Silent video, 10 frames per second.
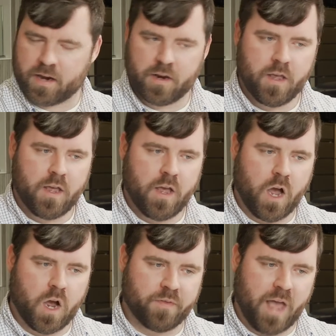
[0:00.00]
Right, yeah.
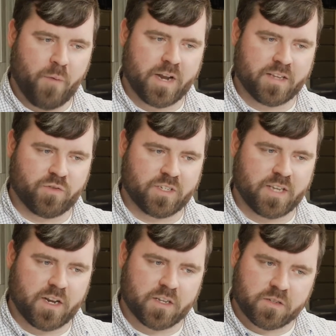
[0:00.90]
Um, that one has,
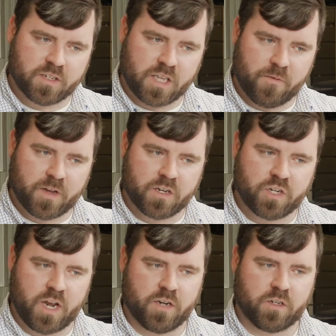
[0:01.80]
had a significant
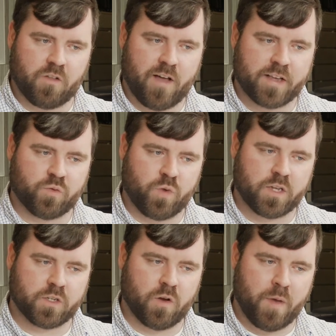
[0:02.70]
change in the last
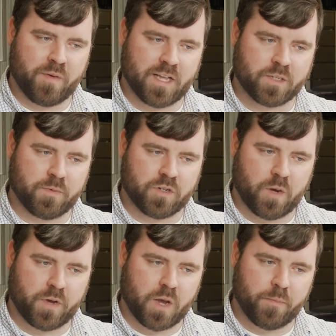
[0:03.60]
week, so maybe that's been
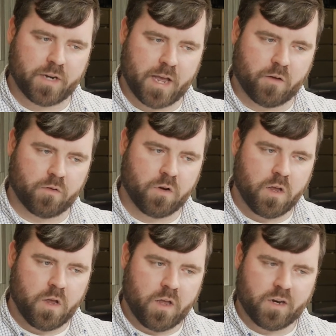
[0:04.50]
jumping up and down.
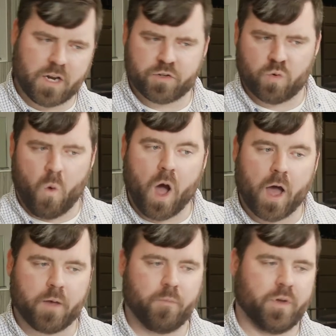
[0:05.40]
Not sure
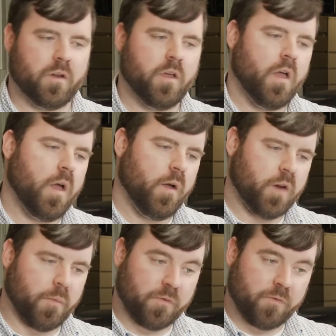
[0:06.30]
why, but number